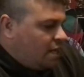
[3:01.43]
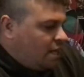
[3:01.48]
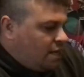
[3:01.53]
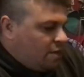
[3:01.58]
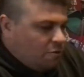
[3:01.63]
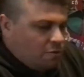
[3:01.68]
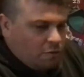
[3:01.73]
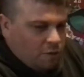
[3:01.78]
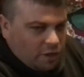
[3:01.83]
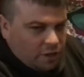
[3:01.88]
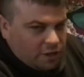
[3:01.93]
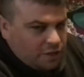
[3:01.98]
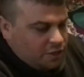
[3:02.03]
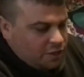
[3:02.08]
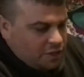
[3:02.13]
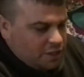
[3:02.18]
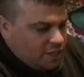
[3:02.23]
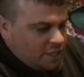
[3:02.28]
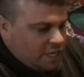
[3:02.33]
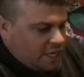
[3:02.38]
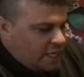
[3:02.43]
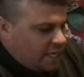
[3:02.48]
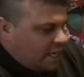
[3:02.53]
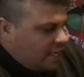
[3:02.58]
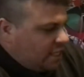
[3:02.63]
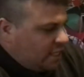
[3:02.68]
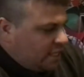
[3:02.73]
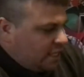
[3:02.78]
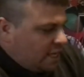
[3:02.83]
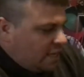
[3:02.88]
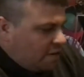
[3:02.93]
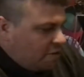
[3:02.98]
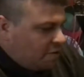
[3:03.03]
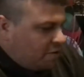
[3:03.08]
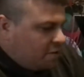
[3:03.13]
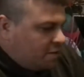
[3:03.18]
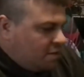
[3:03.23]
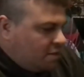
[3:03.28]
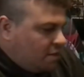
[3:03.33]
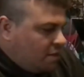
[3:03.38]
Really shouldn't take 18
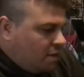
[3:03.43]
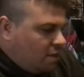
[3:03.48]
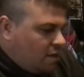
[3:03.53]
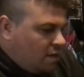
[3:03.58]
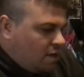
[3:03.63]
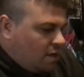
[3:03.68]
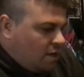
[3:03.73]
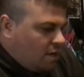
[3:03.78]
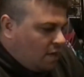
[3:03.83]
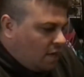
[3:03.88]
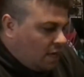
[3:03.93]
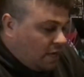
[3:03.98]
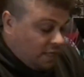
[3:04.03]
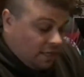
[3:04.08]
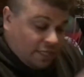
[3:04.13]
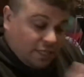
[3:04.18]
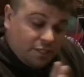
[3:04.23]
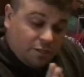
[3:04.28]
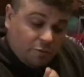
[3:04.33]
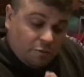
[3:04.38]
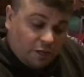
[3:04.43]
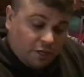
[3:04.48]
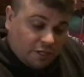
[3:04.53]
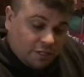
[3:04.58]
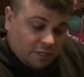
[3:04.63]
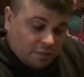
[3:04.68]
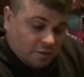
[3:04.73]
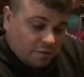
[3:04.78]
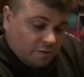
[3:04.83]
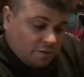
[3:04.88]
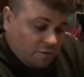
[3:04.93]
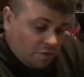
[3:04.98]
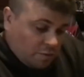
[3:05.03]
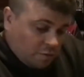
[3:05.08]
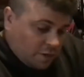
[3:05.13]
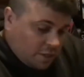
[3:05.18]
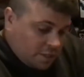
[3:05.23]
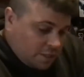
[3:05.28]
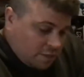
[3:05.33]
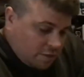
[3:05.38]
hours. Unless you want it to. If you
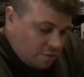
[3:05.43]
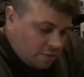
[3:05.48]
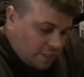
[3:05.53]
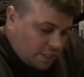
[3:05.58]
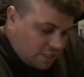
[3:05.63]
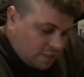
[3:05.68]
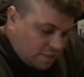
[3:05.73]
want it to, that's